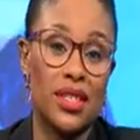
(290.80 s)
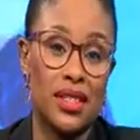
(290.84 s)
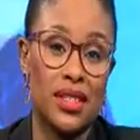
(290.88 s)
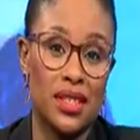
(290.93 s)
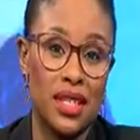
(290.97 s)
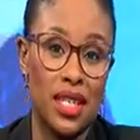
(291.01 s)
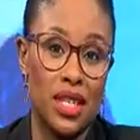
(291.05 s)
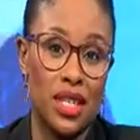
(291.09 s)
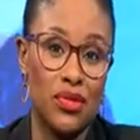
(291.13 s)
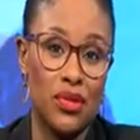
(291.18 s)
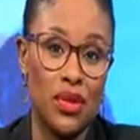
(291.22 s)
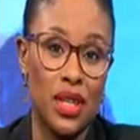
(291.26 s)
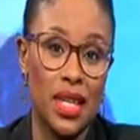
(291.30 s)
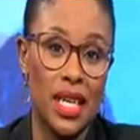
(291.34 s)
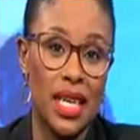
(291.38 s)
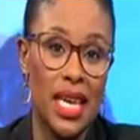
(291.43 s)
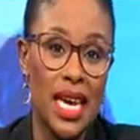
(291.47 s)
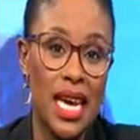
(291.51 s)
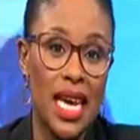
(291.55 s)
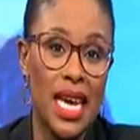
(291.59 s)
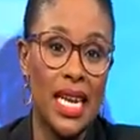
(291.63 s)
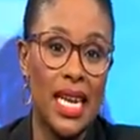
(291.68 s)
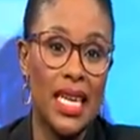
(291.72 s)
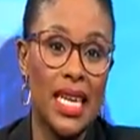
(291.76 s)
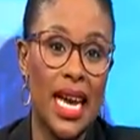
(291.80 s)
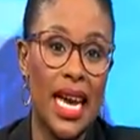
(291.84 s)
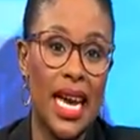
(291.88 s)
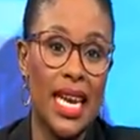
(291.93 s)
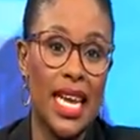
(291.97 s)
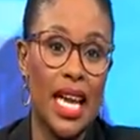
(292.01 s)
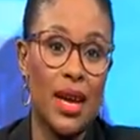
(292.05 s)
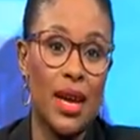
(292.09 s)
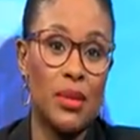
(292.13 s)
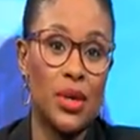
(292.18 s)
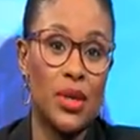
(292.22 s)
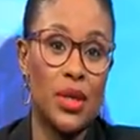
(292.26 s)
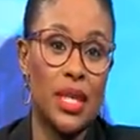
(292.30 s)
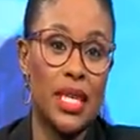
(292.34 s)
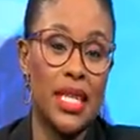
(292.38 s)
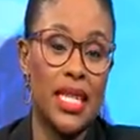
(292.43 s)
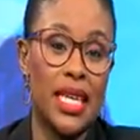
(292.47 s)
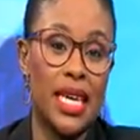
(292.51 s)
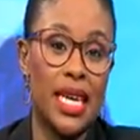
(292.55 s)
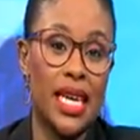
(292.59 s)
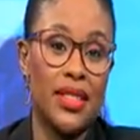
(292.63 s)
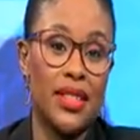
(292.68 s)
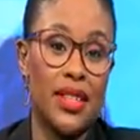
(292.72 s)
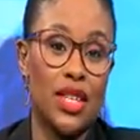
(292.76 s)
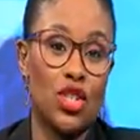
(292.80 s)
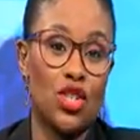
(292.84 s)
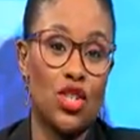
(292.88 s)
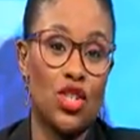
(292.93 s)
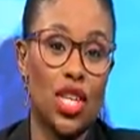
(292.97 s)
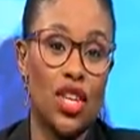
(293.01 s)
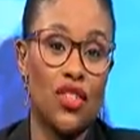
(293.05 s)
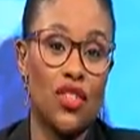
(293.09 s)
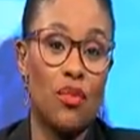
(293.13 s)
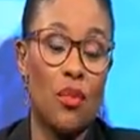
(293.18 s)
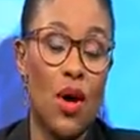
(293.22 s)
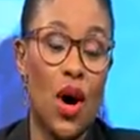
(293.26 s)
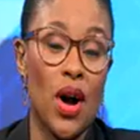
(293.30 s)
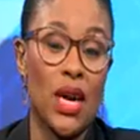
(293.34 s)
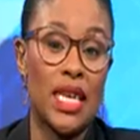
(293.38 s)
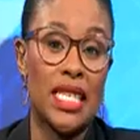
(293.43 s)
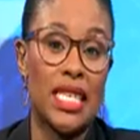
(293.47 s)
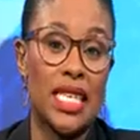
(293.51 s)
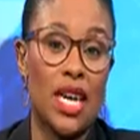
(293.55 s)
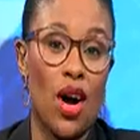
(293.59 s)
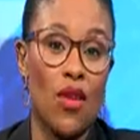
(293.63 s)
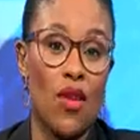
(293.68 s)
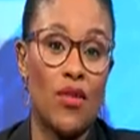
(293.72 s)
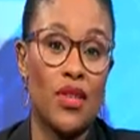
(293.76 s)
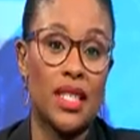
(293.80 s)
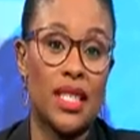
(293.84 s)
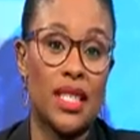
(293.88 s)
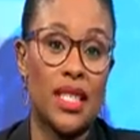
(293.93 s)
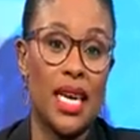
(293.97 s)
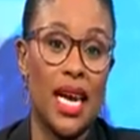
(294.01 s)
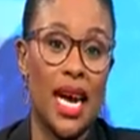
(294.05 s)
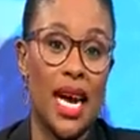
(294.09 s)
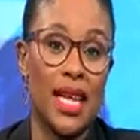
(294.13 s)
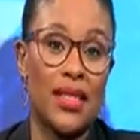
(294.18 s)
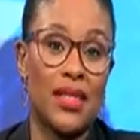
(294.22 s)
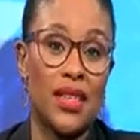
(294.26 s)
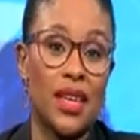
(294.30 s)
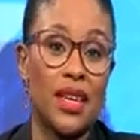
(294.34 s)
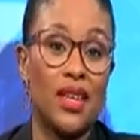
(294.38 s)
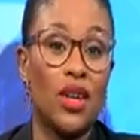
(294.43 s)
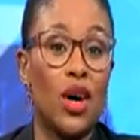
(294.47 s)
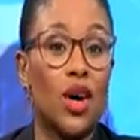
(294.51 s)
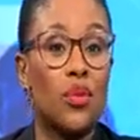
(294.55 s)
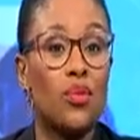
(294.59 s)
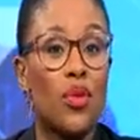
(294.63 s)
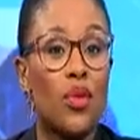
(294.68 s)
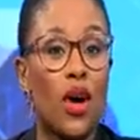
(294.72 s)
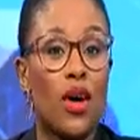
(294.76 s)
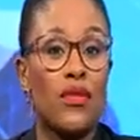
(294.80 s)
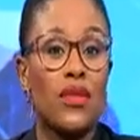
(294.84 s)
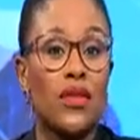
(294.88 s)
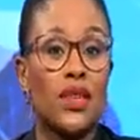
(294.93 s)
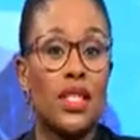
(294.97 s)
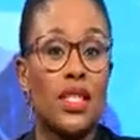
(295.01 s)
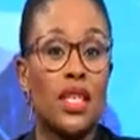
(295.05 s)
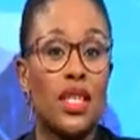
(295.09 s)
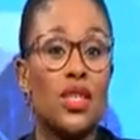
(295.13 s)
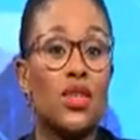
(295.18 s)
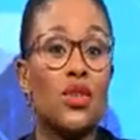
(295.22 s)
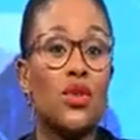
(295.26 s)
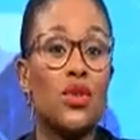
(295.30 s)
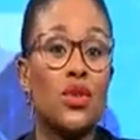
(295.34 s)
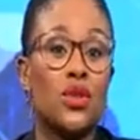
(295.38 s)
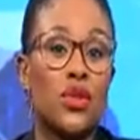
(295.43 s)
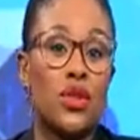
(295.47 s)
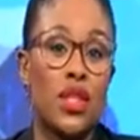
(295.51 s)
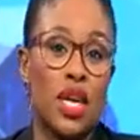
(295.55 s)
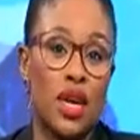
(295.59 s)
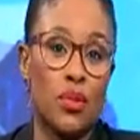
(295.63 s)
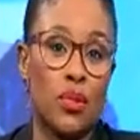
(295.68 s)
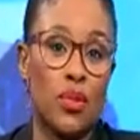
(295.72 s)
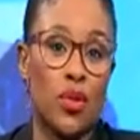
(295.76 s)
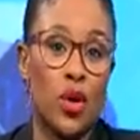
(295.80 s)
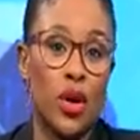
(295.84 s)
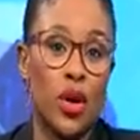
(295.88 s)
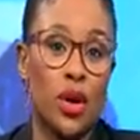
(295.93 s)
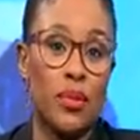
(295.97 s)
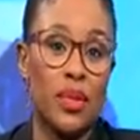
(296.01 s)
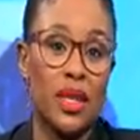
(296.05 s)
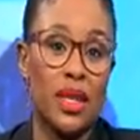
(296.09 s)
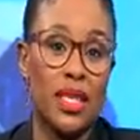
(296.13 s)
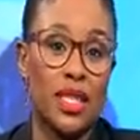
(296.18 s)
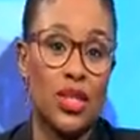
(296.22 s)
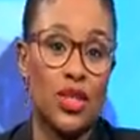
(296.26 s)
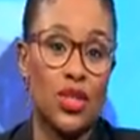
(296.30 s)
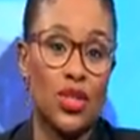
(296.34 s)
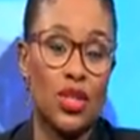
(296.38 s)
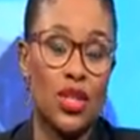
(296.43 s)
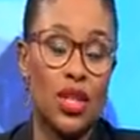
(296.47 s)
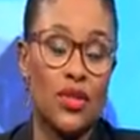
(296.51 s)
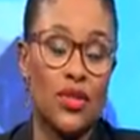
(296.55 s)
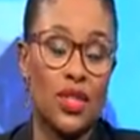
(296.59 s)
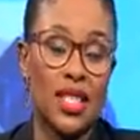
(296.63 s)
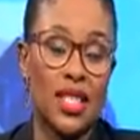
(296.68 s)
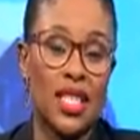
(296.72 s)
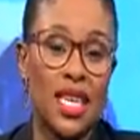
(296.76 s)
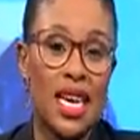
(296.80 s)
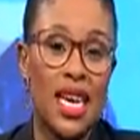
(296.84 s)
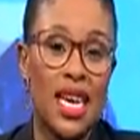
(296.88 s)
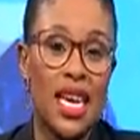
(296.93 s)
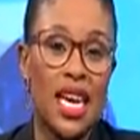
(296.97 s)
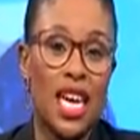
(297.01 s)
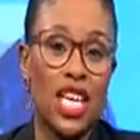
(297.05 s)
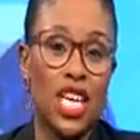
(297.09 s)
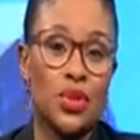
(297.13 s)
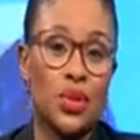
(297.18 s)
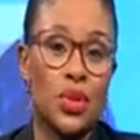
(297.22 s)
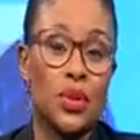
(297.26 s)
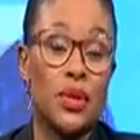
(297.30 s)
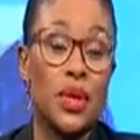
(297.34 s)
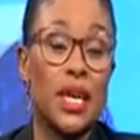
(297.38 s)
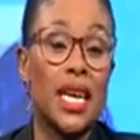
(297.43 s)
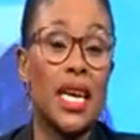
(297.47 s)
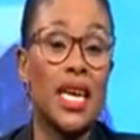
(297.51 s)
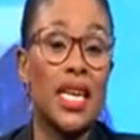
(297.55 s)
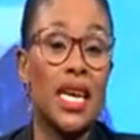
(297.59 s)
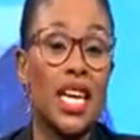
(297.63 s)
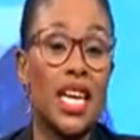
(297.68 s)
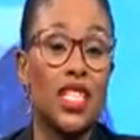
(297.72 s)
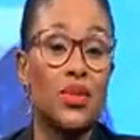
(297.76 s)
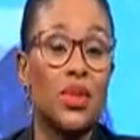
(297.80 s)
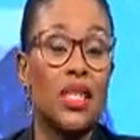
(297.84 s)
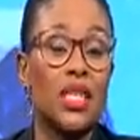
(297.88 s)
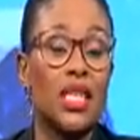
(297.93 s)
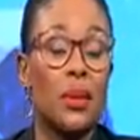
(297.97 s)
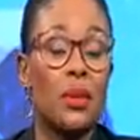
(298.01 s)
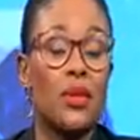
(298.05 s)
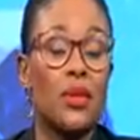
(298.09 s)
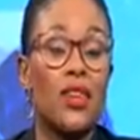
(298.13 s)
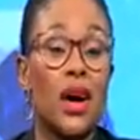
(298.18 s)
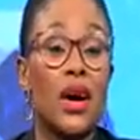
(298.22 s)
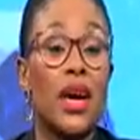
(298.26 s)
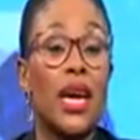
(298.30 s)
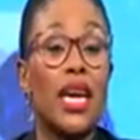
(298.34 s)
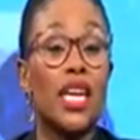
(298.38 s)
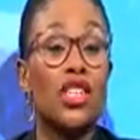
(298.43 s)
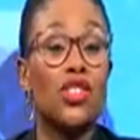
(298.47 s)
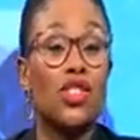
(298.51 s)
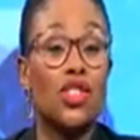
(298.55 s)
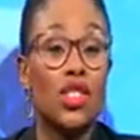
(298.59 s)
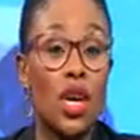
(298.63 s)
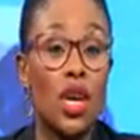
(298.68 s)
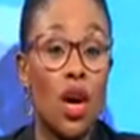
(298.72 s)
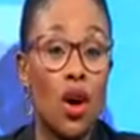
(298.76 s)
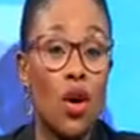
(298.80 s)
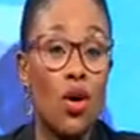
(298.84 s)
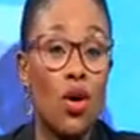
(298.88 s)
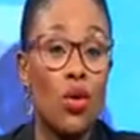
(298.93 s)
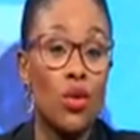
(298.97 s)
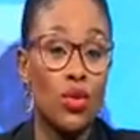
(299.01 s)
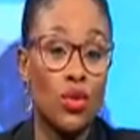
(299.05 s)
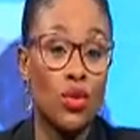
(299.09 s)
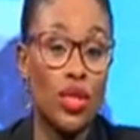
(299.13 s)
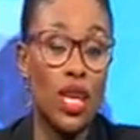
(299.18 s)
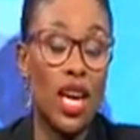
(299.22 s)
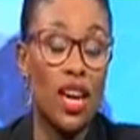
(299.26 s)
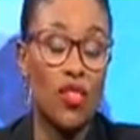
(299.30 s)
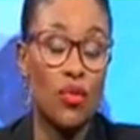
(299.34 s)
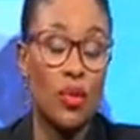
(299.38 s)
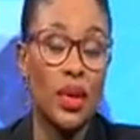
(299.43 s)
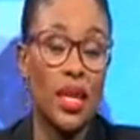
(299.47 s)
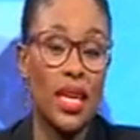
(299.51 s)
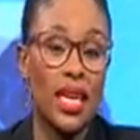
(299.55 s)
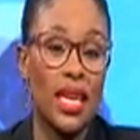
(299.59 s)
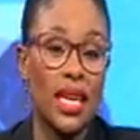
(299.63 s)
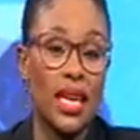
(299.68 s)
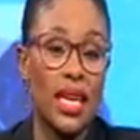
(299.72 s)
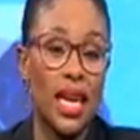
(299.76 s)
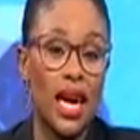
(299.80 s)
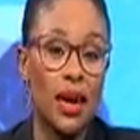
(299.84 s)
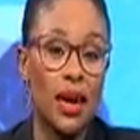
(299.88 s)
CV. Leanne Emery there, the Chief Marketing Officer at the Nonprofit Youth Youth Employment Service, as we recognize with some of our NGOs have been getting